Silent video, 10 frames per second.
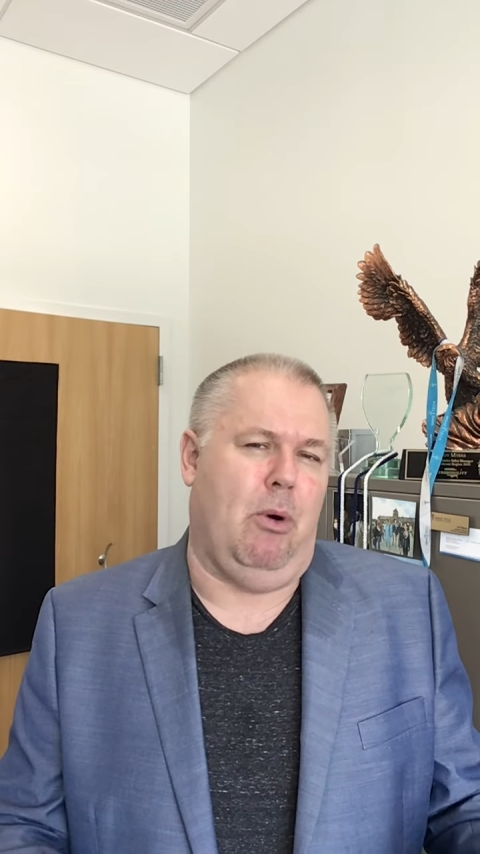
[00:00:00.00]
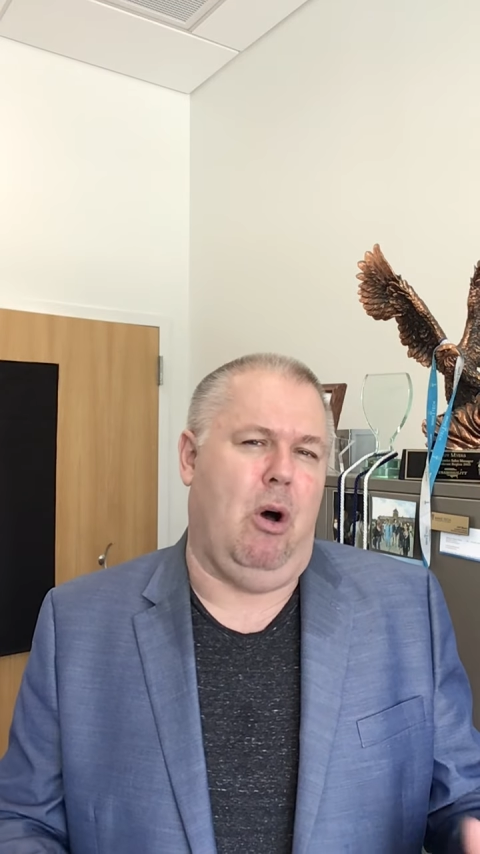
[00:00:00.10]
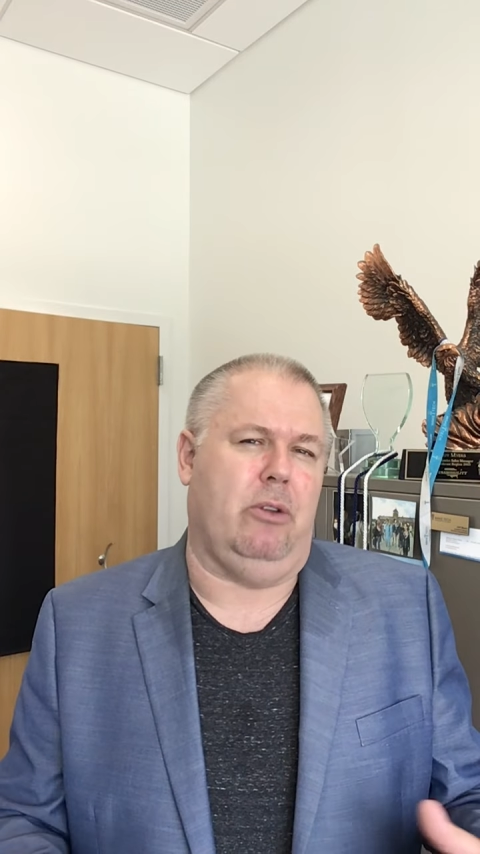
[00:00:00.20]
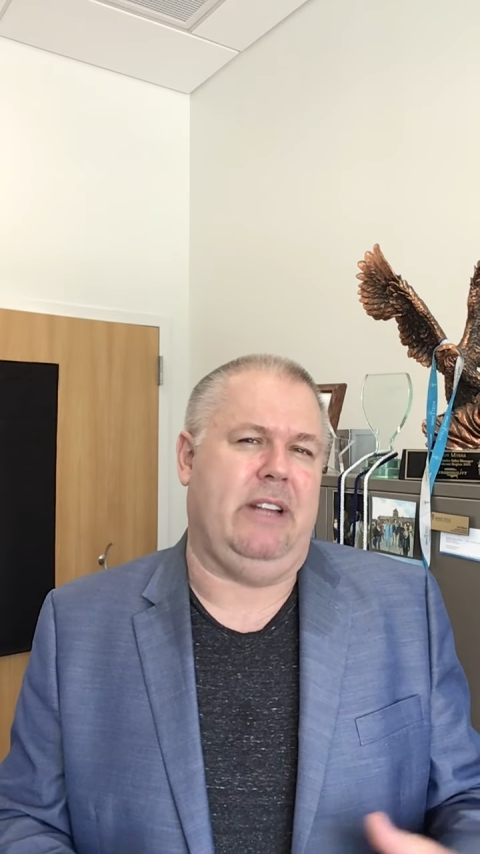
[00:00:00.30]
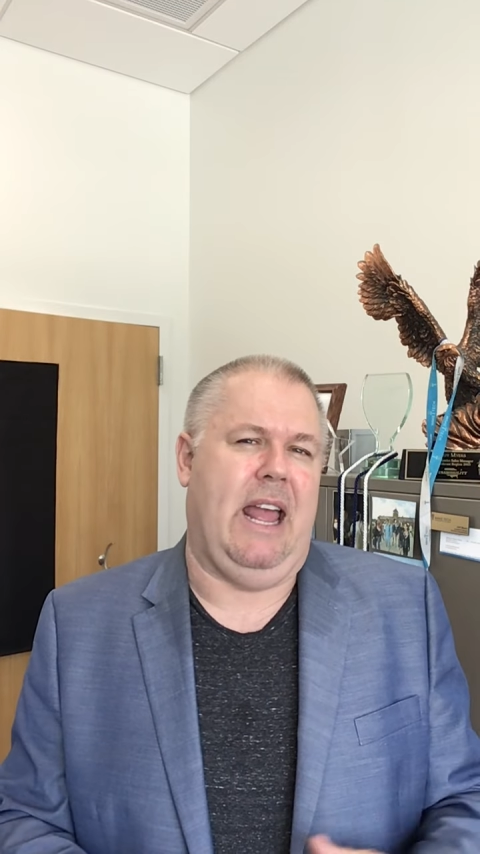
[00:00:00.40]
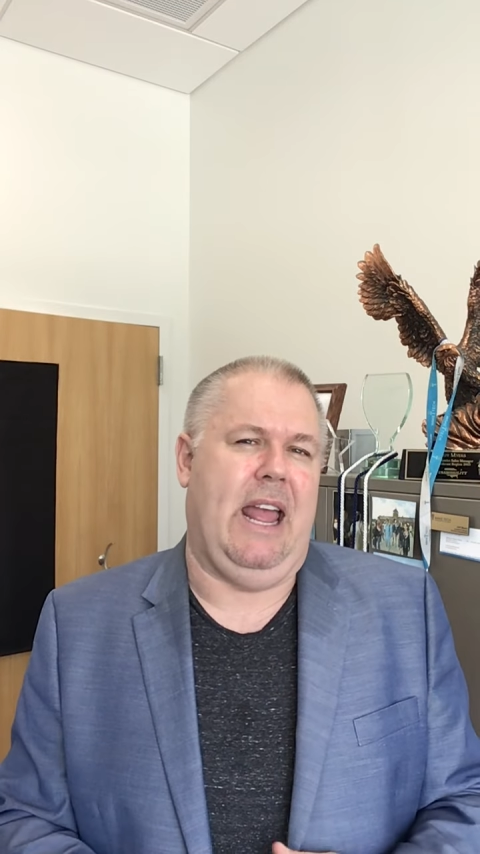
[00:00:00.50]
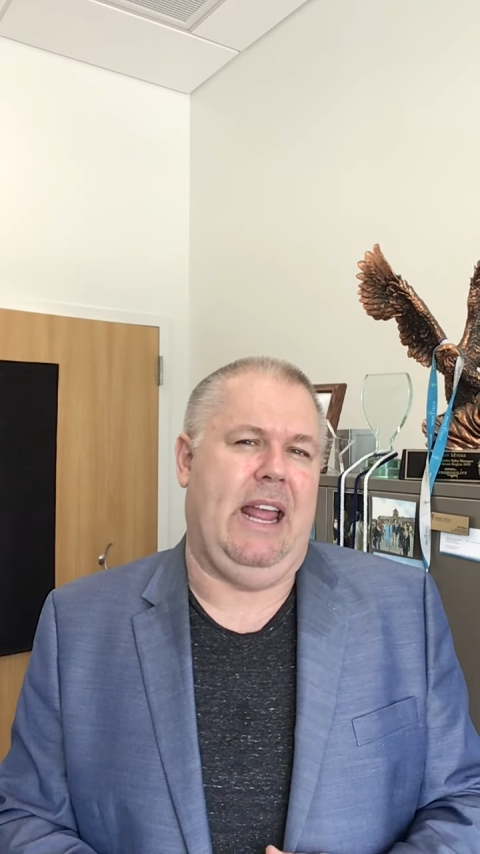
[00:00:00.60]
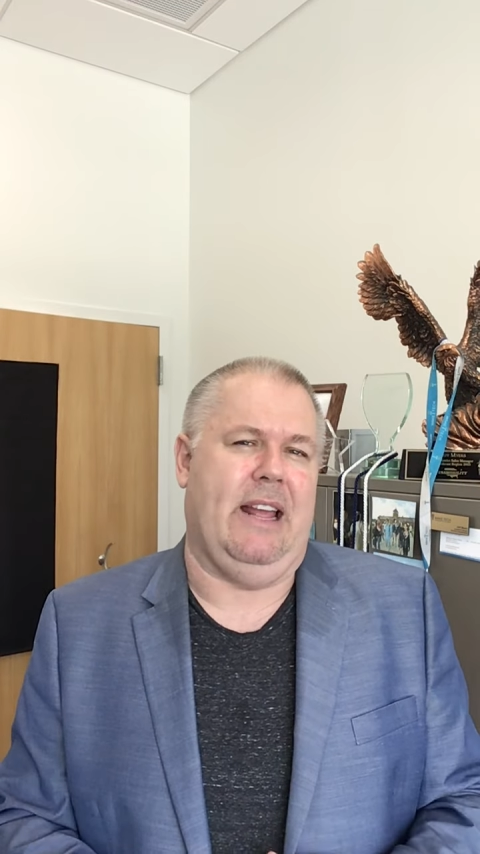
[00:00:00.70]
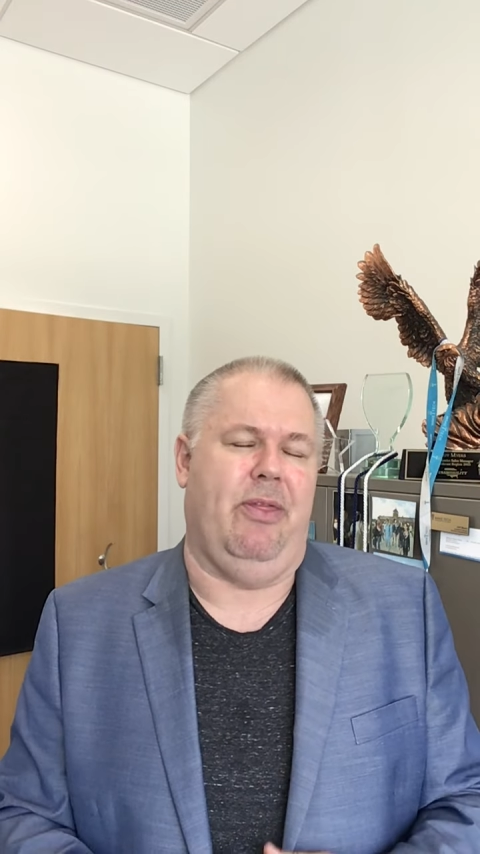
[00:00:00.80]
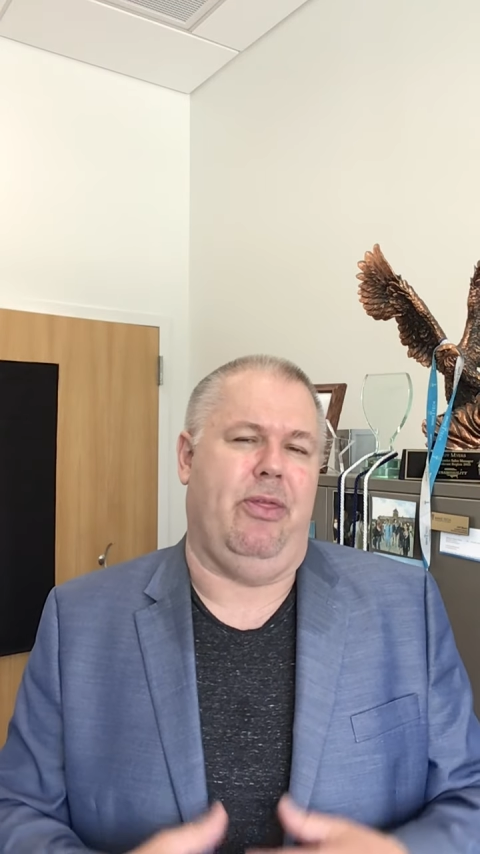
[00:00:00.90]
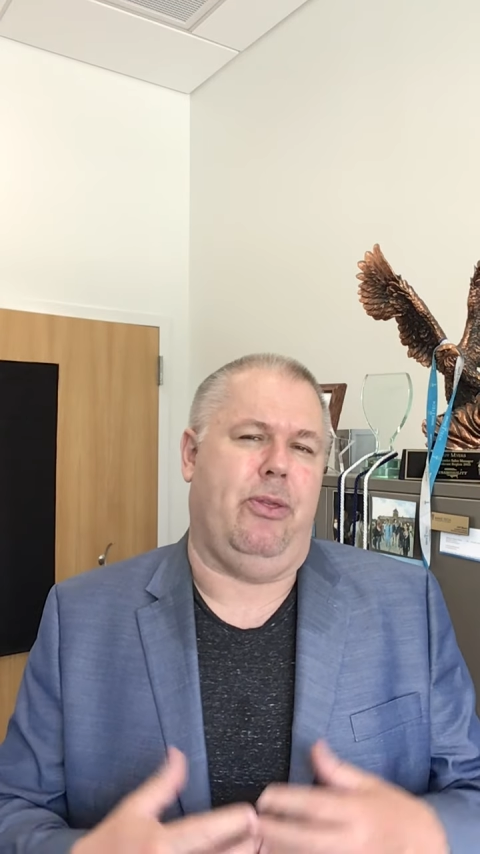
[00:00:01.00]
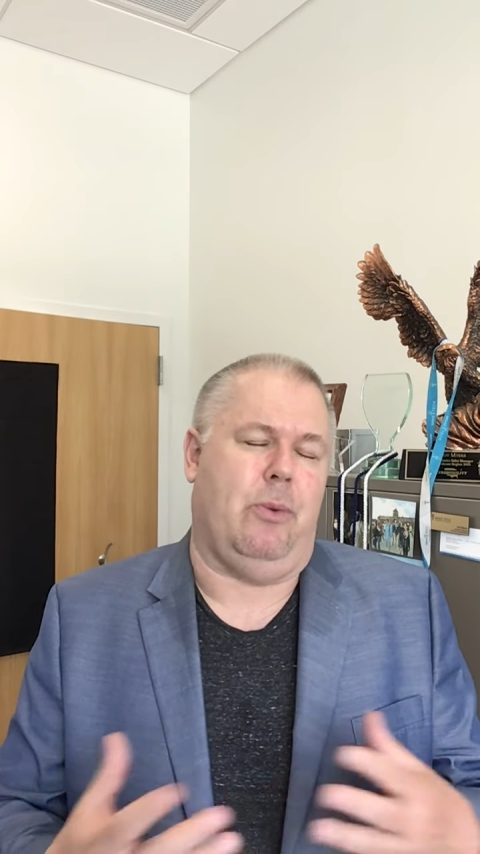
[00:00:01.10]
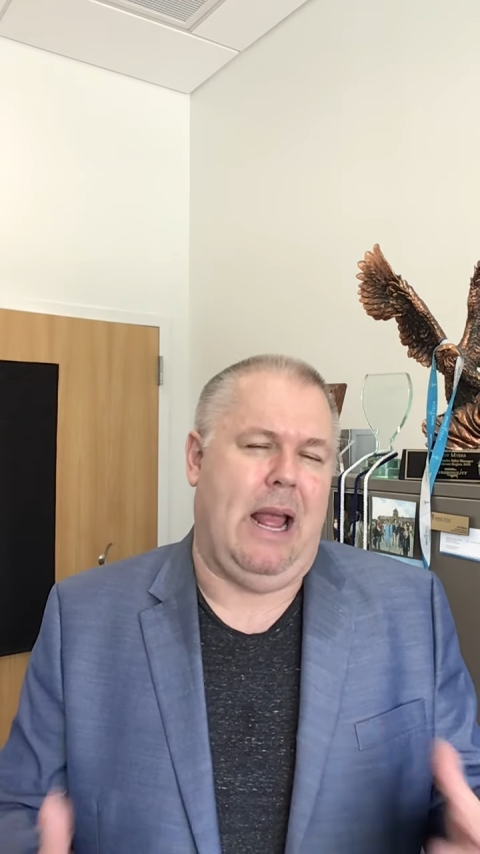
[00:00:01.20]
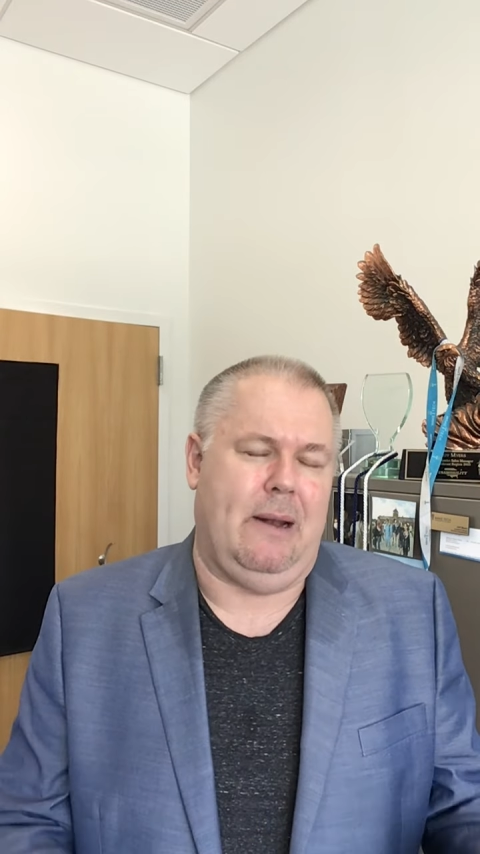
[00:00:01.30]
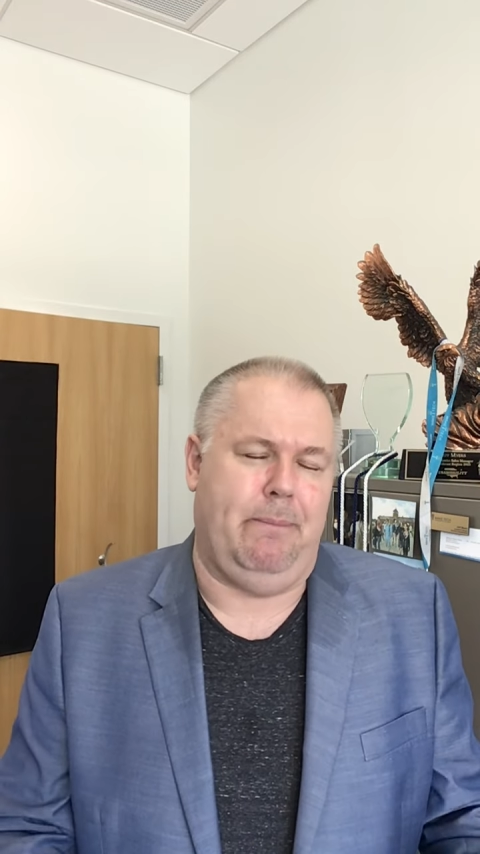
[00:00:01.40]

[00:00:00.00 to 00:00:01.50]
all day and threaten